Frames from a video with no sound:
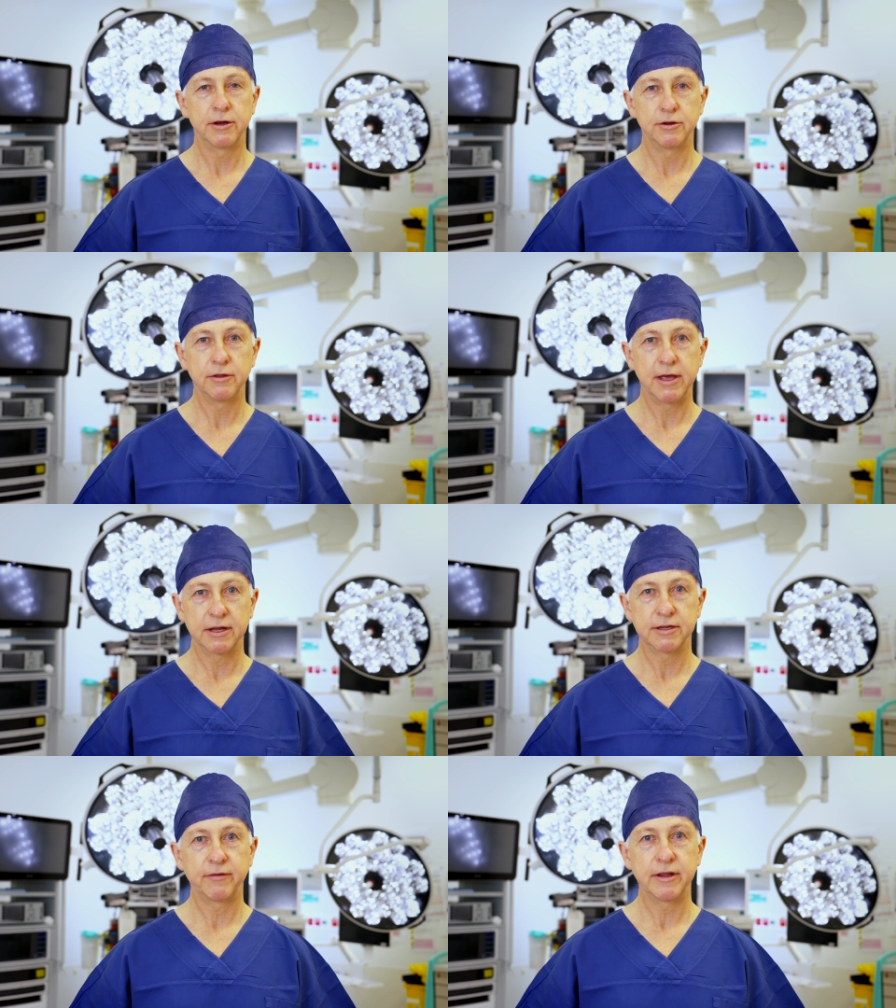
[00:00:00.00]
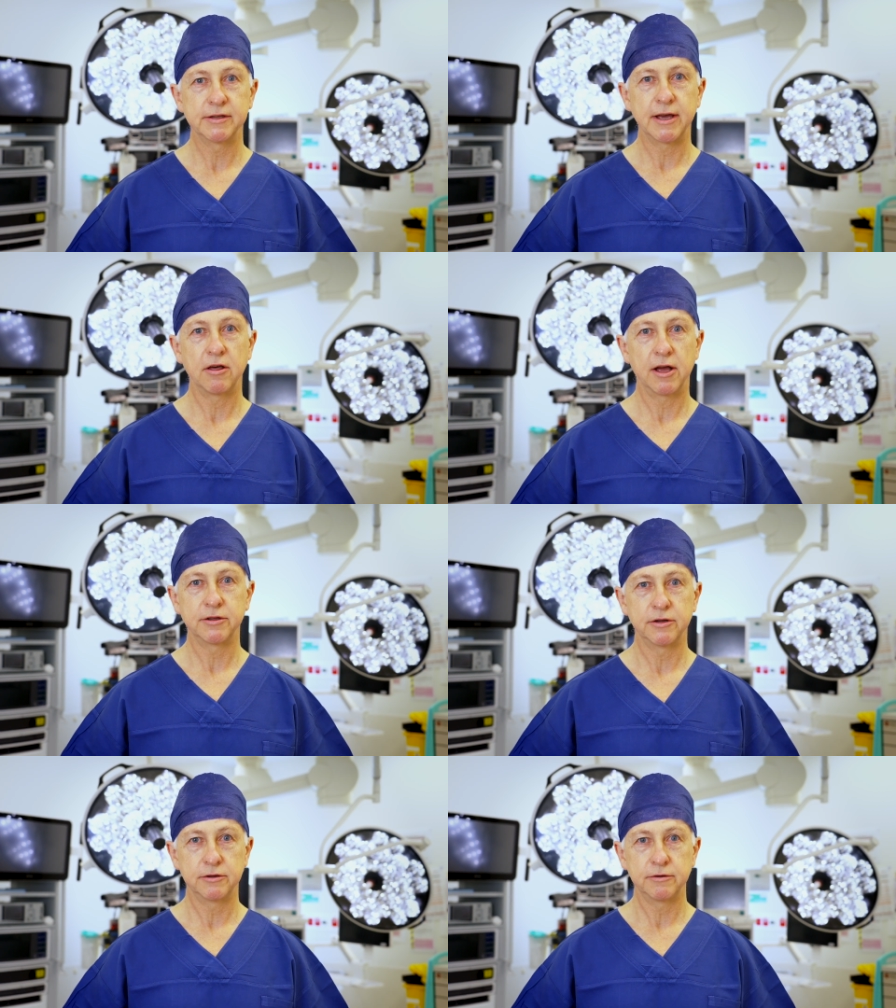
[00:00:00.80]
do the activities they like
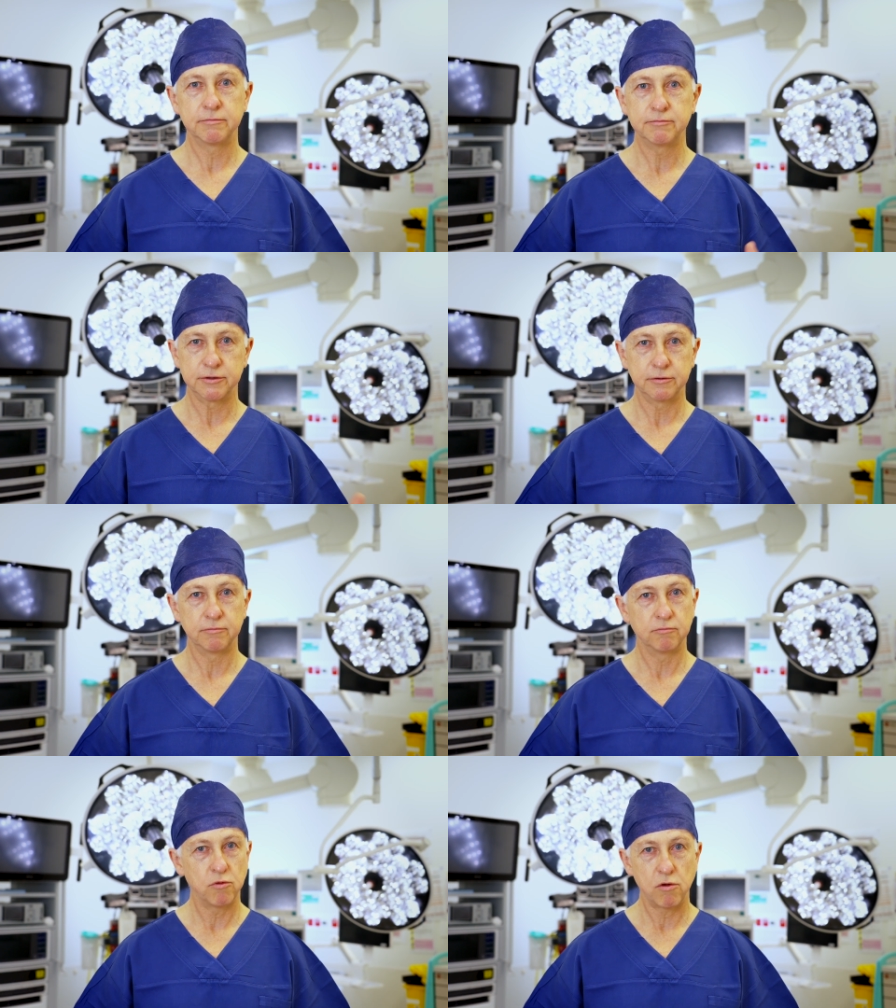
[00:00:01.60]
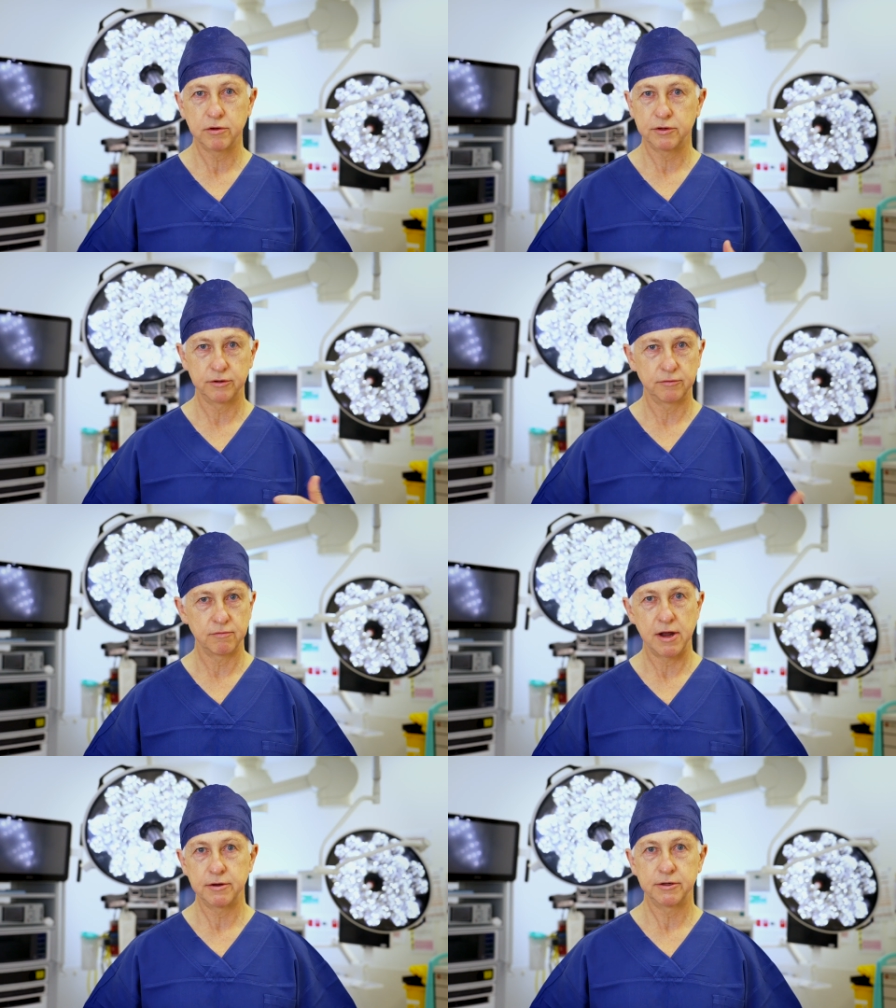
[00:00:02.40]
to do, to walk, to
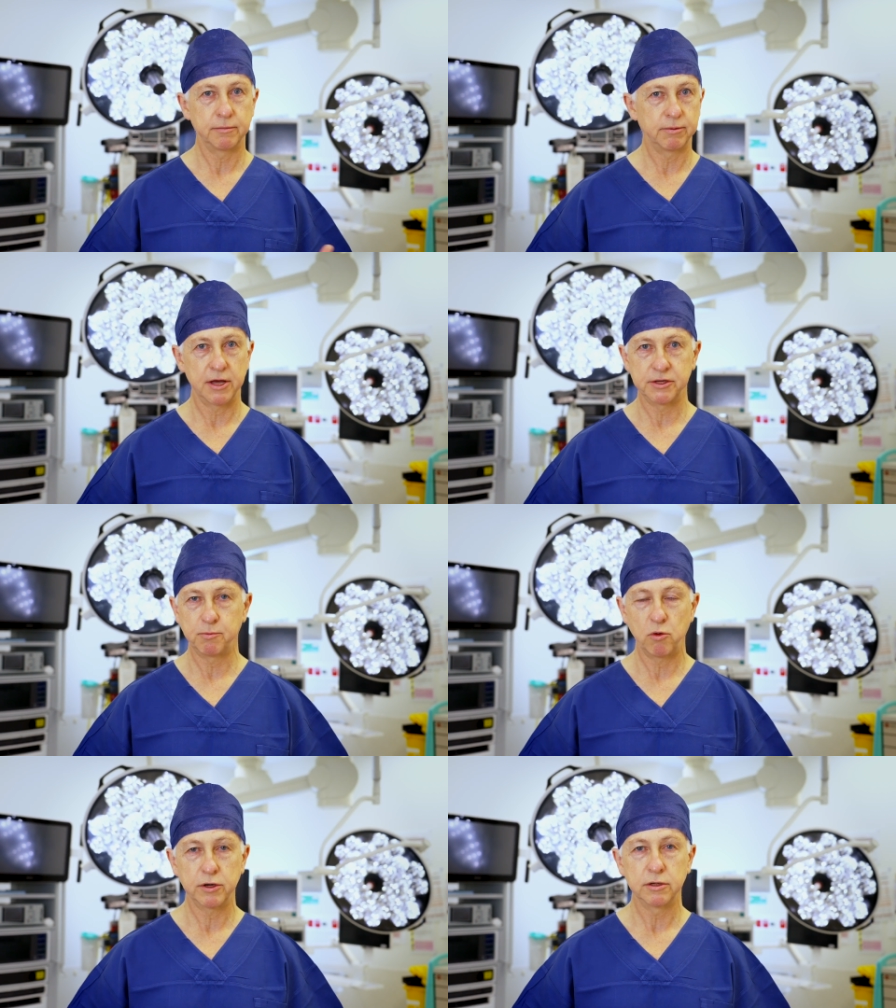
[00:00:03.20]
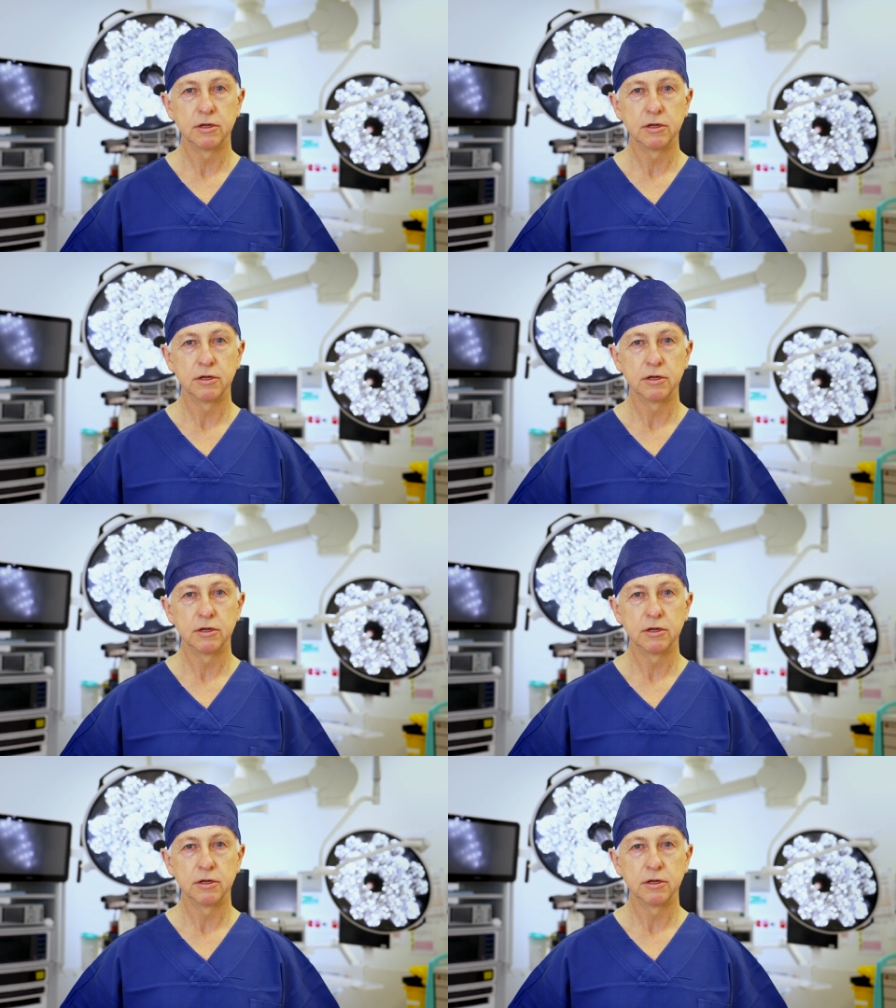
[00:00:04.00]
run, to play sport,